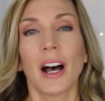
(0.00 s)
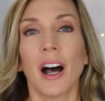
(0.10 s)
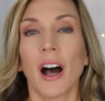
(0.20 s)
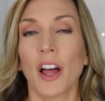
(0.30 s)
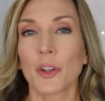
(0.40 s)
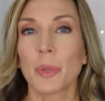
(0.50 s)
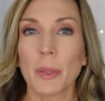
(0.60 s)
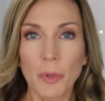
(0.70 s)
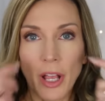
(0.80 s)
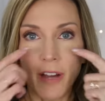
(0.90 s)
Uh, other
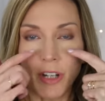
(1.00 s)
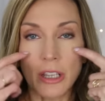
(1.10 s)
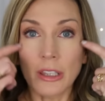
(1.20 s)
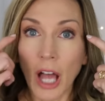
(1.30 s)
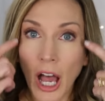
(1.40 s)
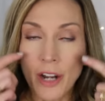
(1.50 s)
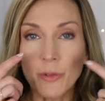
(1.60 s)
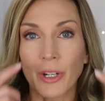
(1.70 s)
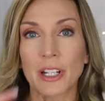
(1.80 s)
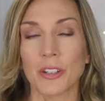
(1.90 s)
people have a lot
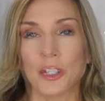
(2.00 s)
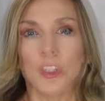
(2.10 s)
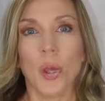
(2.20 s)
of wrinkles.